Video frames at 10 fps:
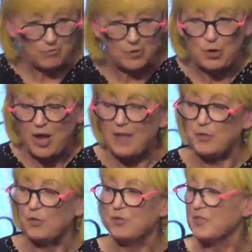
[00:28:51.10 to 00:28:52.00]
you know, under
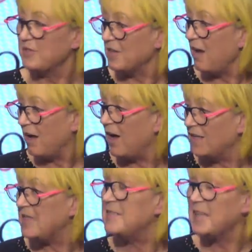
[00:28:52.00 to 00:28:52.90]
whose
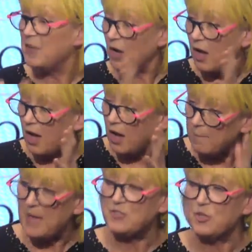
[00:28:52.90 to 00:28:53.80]
eyes? He said, I
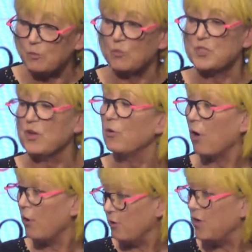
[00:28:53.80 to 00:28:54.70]
imagine it was her
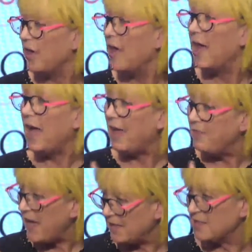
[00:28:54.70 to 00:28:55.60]
own and
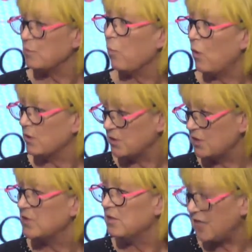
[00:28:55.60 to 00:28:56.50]
that's what
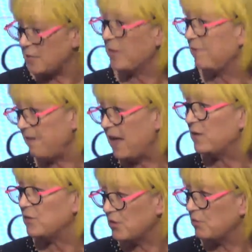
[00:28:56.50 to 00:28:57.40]
that's what I
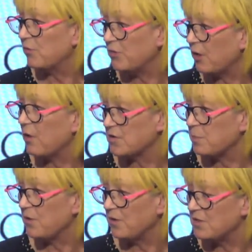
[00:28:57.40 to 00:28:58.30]
found. It's so
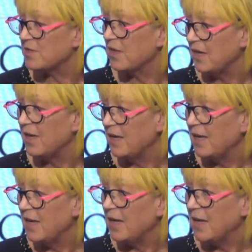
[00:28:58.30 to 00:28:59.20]
extraordinary.
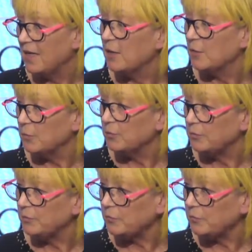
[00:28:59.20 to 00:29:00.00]
I think you you